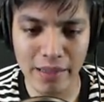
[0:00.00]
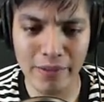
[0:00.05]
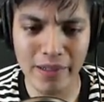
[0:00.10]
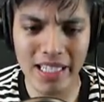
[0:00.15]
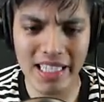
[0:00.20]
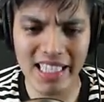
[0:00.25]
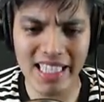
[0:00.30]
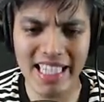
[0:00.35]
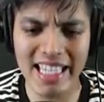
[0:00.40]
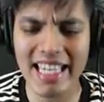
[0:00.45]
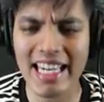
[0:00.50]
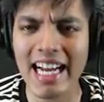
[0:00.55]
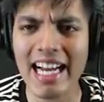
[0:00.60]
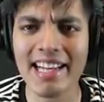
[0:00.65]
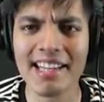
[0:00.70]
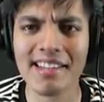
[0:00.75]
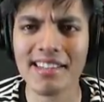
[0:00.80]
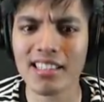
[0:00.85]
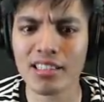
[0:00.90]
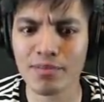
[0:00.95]
I want to get
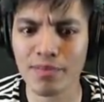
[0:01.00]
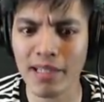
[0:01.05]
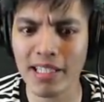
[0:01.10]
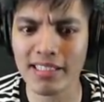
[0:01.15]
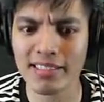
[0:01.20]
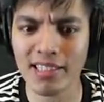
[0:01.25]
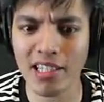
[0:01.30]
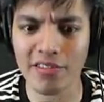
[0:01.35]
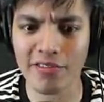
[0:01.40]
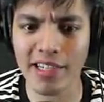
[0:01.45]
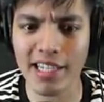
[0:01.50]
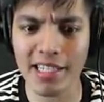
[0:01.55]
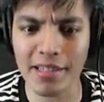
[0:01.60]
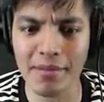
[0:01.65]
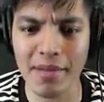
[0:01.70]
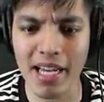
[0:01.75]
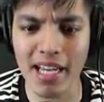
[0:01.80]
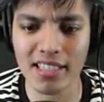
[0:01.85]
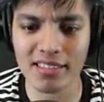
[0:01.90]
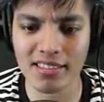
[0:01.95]
out of this place already,
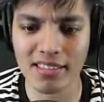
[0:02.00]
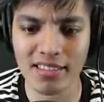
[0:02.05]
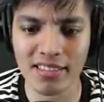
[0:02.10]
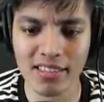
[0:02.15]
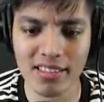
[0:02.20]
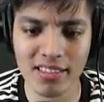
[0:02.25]
man.